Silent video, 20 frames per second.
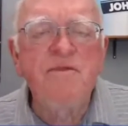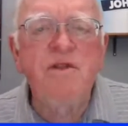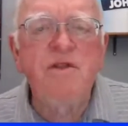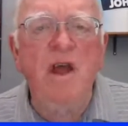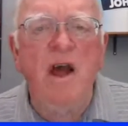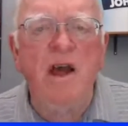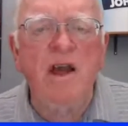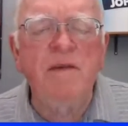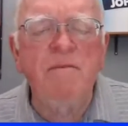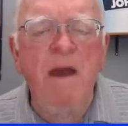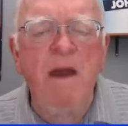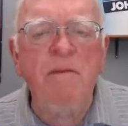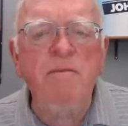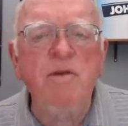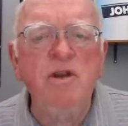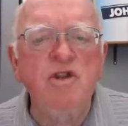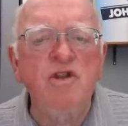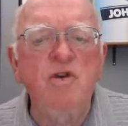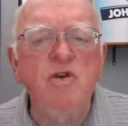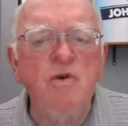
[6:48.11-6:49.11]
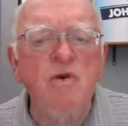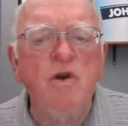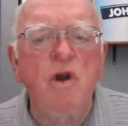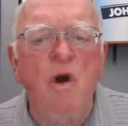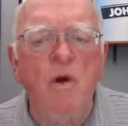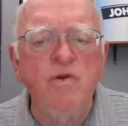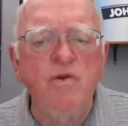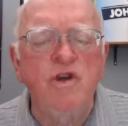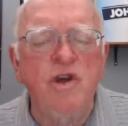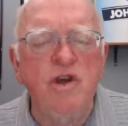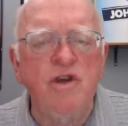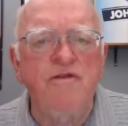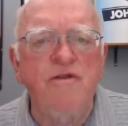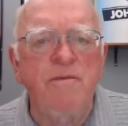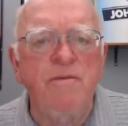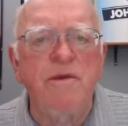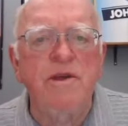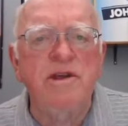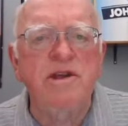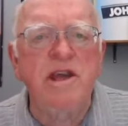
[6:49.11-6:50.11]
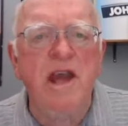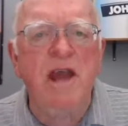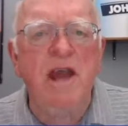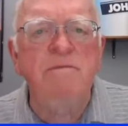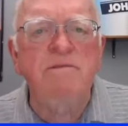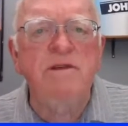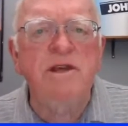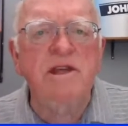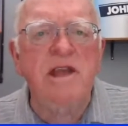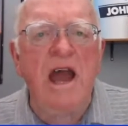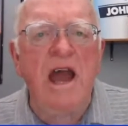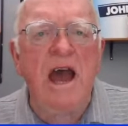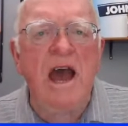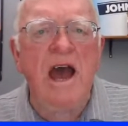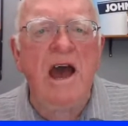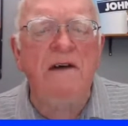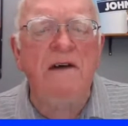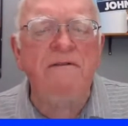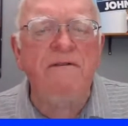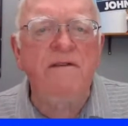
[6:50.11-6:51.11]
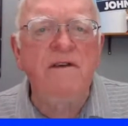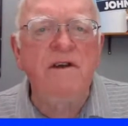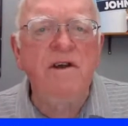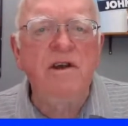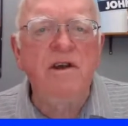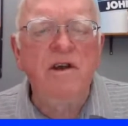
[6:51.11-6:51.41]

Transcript: like maybe two coaches from the same staff,